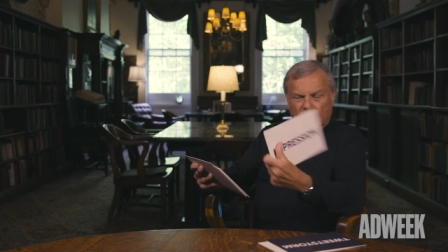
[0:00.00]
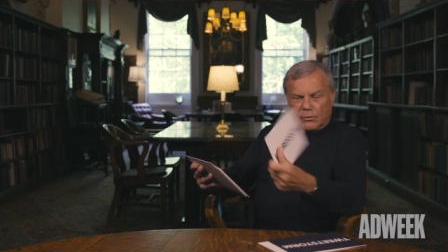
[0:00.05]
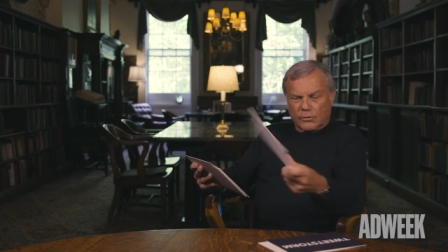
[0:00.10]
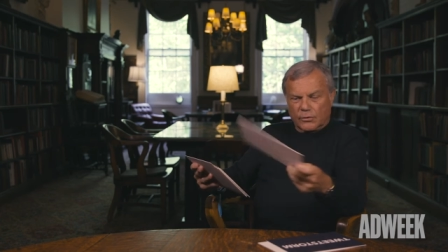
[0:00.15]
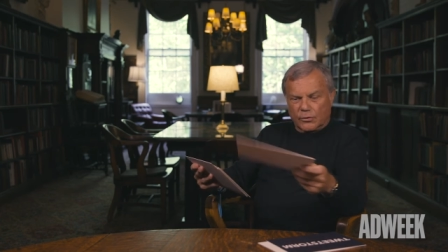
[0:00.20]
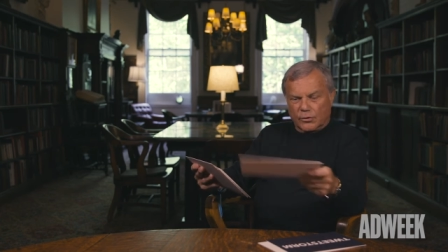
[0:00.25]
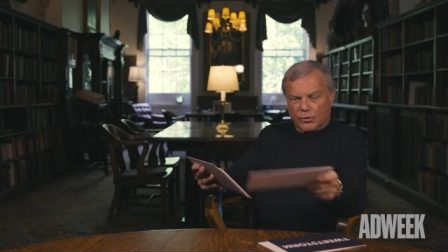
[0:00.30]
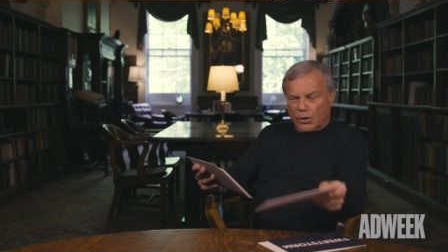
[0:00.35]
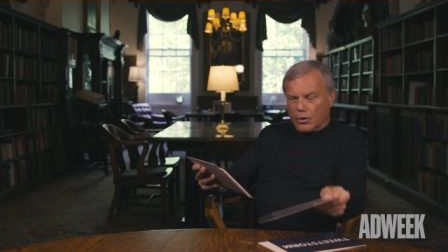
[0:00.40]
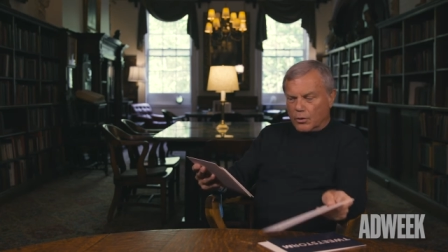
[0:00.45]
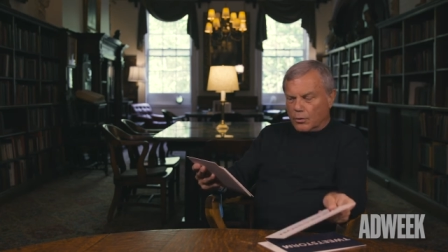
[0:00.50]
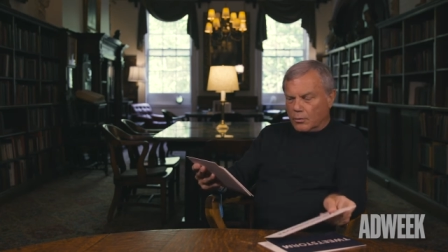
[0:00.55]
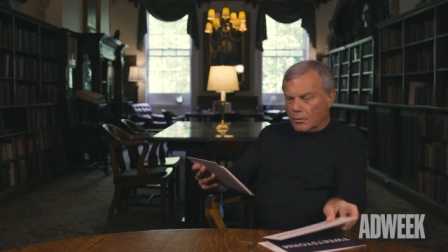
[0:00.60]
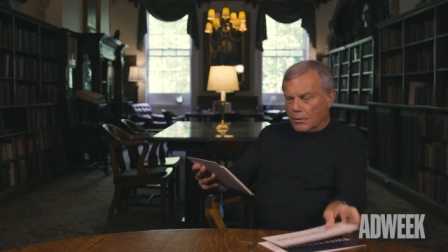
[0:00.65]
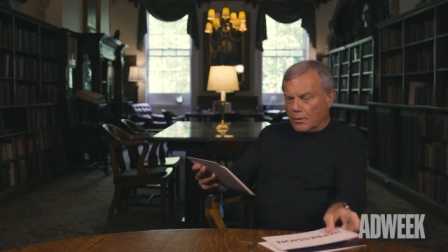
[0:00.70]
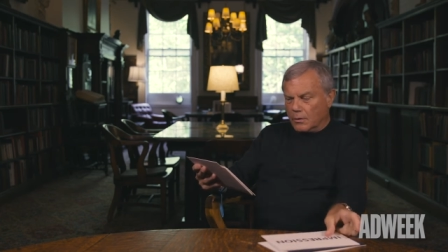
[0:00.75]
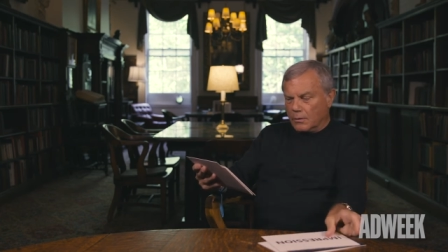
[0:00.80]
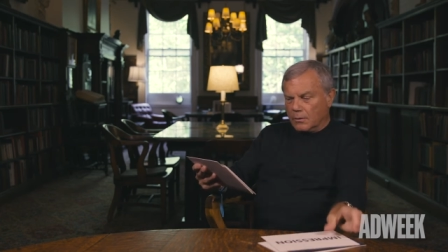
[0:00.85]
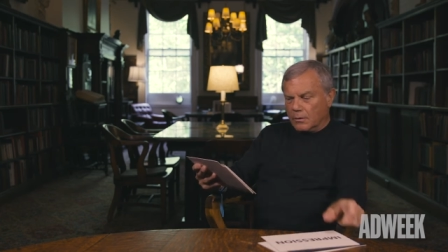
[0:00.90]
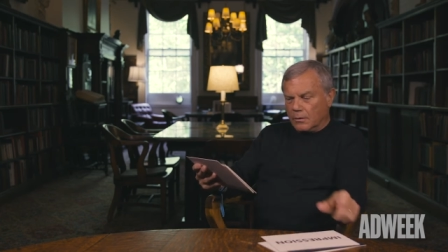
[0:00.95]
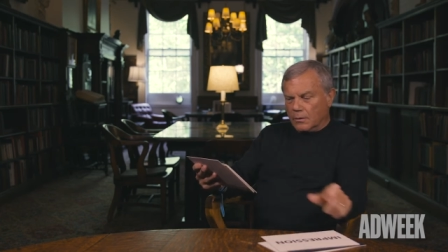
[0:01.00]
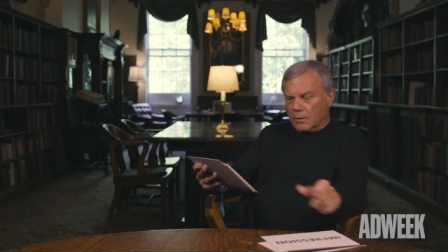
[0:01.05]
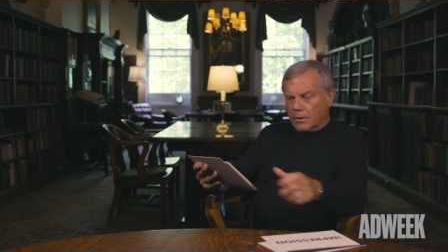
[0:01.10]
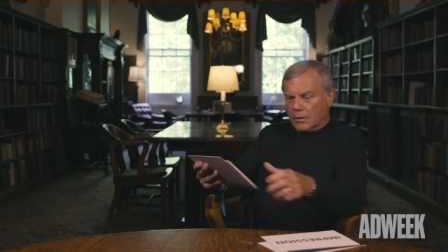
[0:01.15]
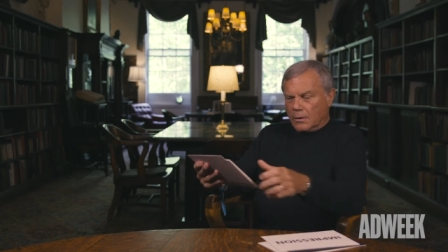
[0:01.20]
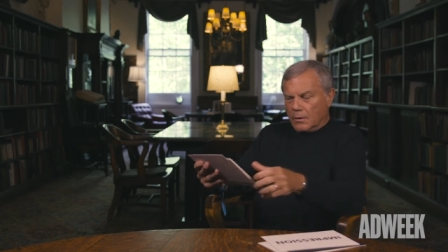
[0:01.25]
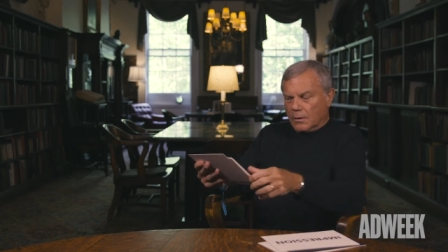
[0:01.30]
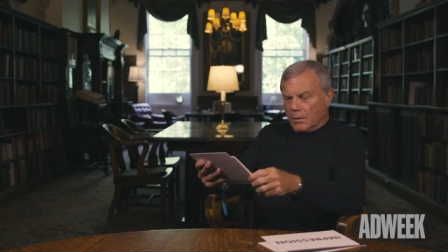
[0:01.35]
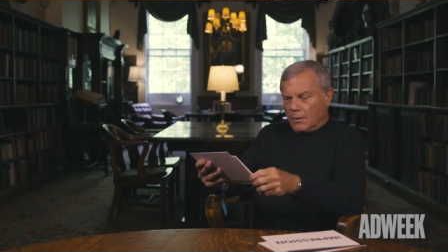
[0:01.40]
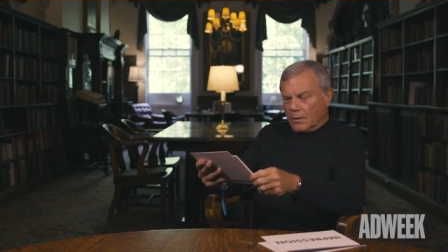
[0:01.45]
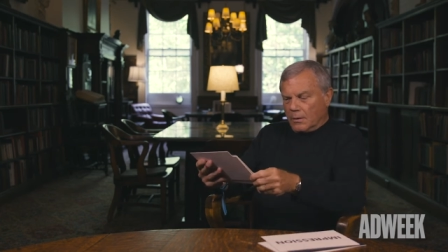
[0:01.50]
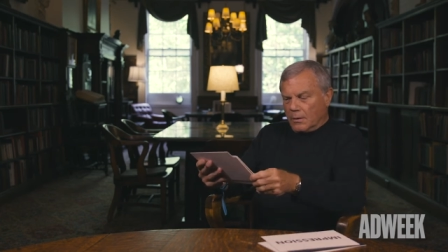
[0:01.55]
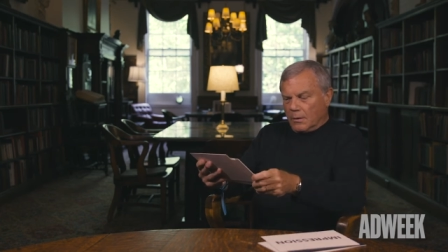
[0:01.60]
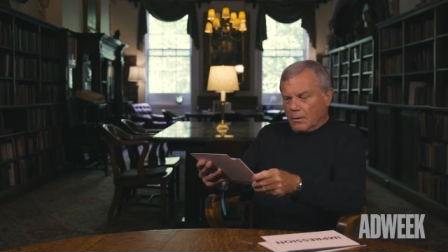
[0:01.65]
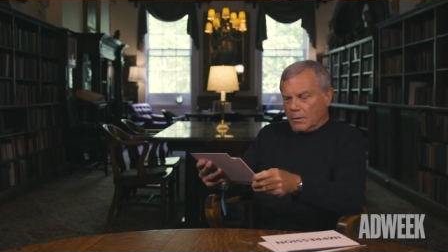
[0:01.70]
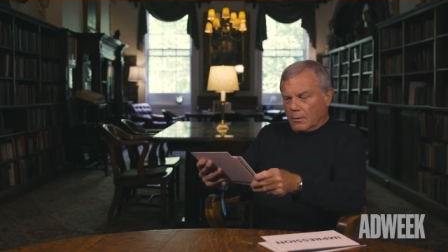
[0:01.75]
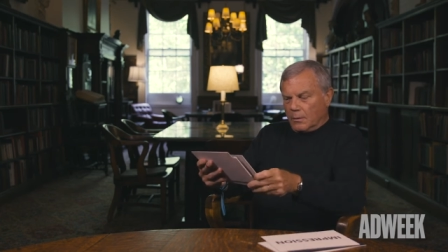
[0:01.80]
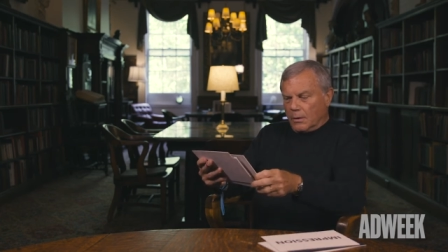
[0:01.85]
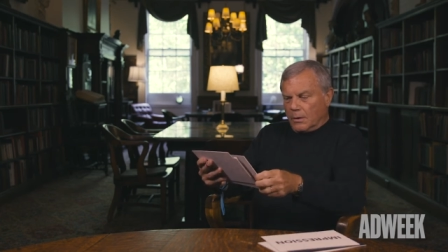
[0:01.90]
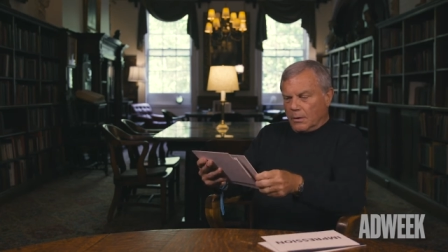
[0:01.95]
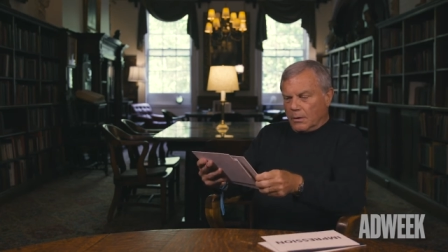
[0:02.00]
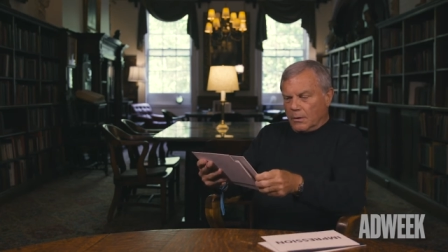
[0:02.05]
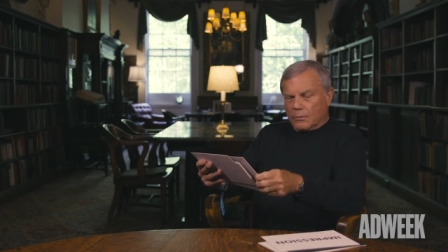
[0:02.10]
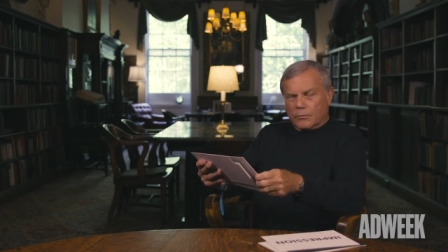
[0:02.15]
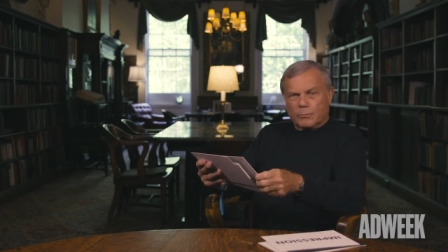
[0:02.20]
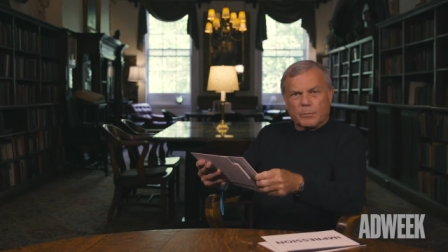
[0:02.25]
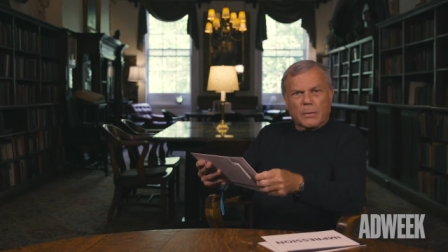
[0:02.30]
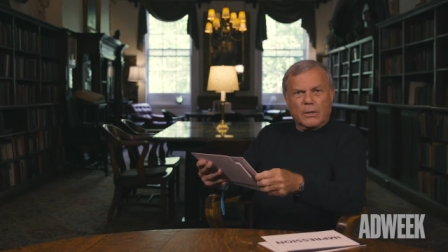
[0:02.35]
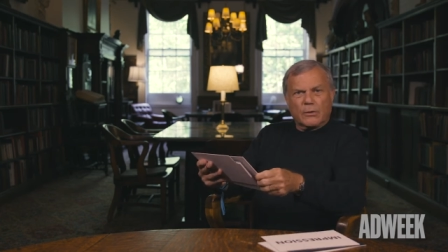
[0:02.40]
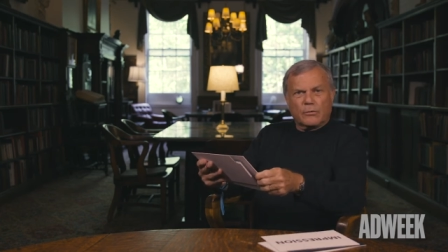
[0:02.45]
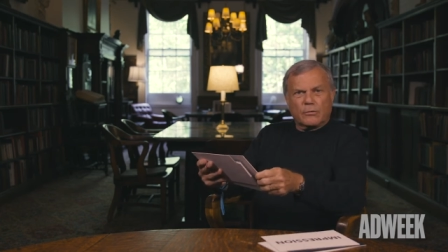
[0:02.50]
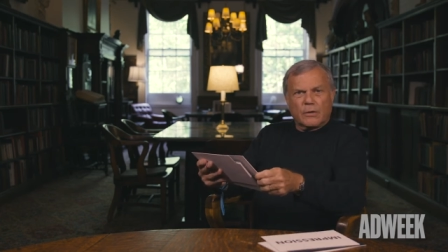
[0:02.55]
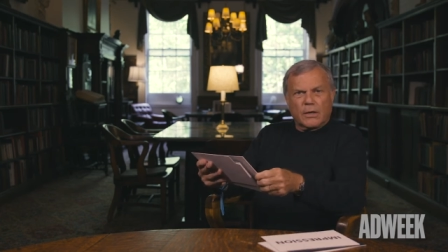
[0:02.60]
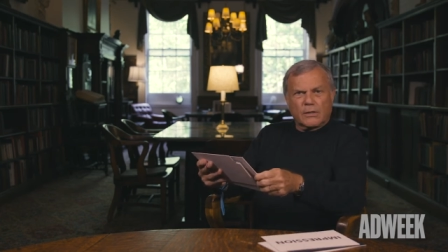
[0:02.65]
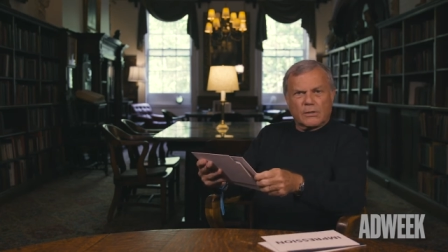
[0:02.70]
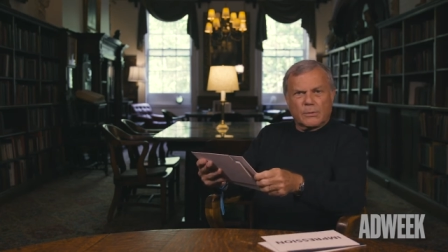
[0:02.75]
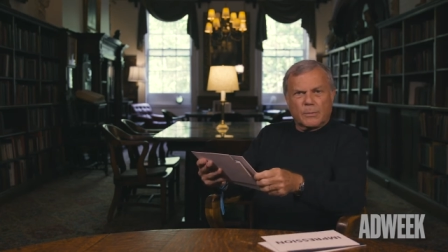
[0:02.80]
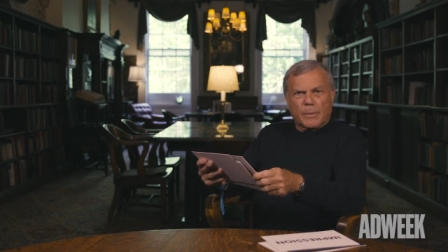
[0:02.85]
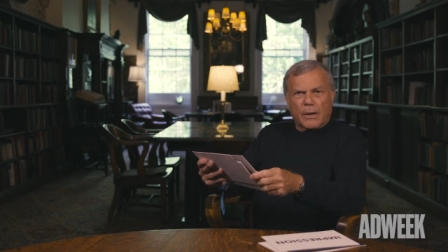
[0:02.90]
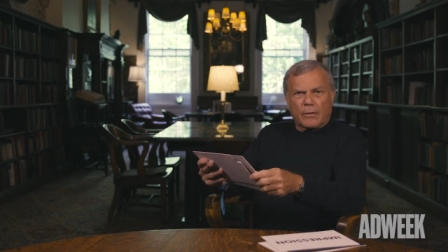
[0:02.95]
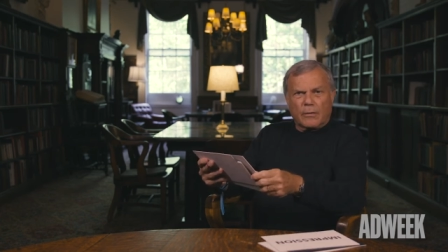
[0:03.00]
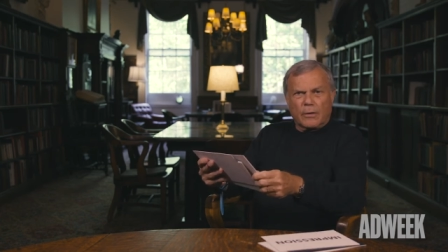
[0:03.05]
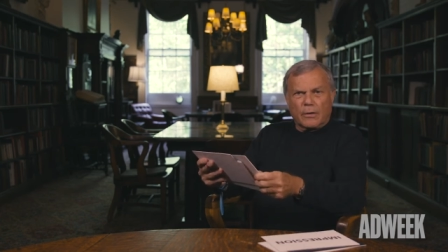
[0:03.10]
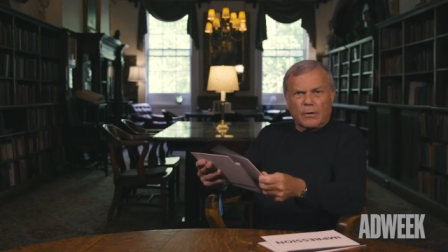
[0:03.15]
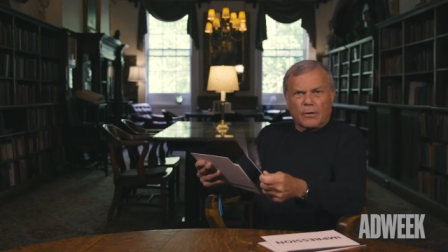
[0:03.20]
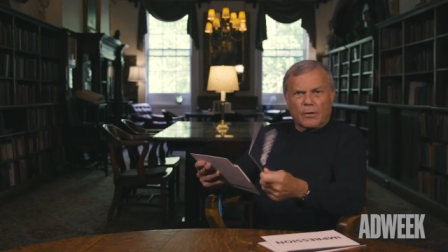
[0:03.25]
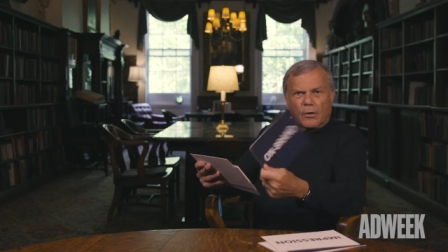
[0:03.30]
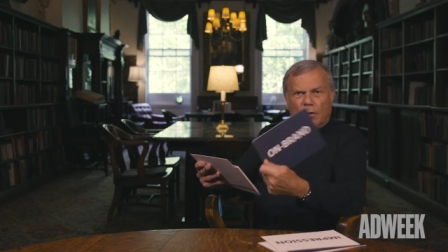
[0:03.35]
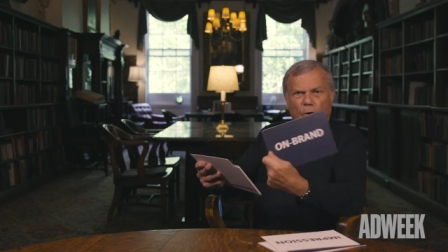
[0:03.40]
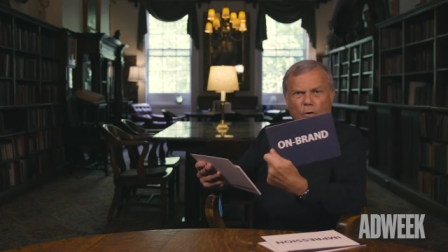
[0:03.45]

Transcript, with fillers: just to show you that we're being transparent.